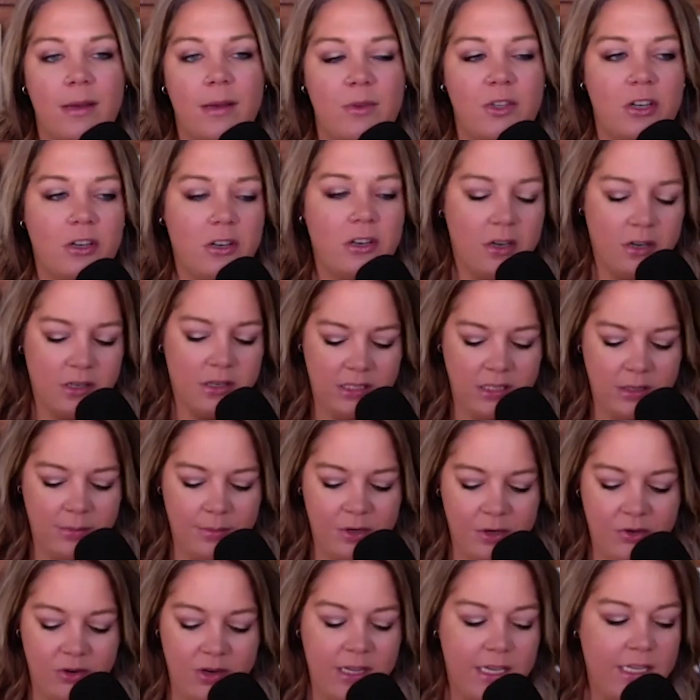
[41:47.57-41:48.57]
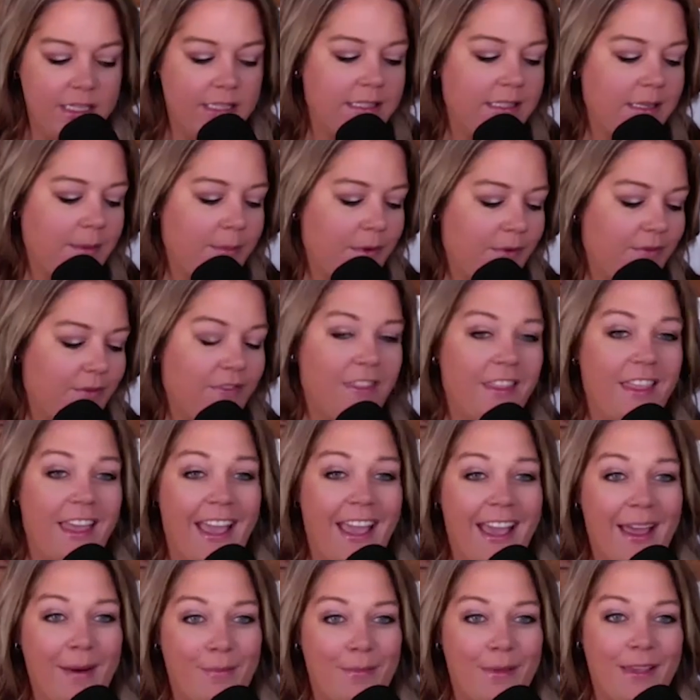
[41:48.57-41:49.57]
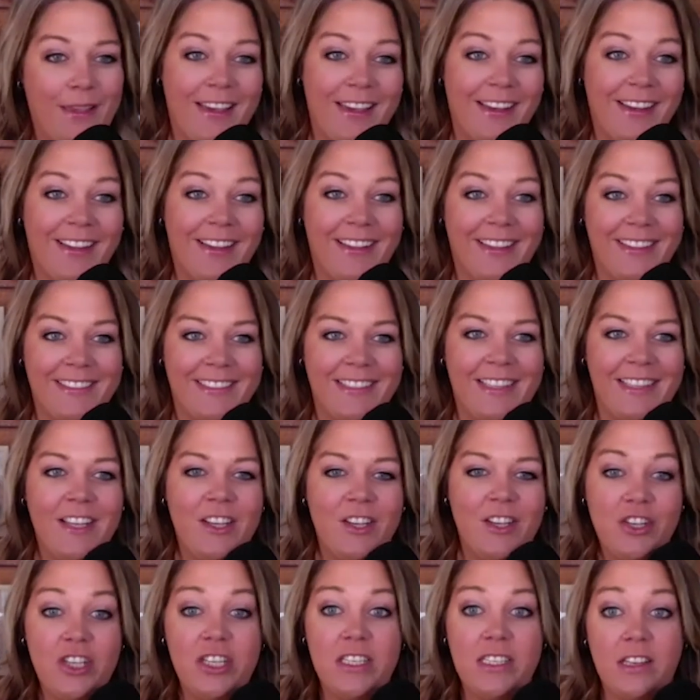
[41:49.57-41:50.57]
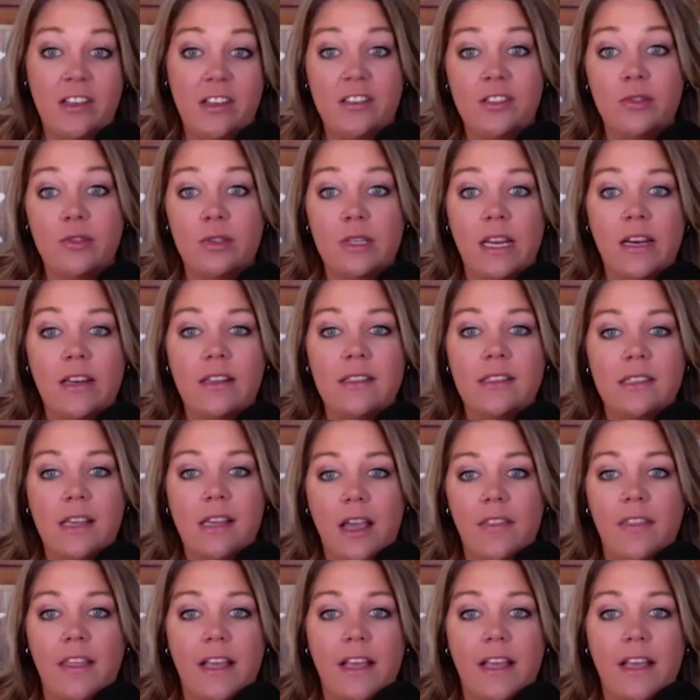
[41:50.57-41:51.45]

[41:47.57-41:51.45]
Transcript: I'm sure Kirsten will be drinking some of that because she's also dead inside.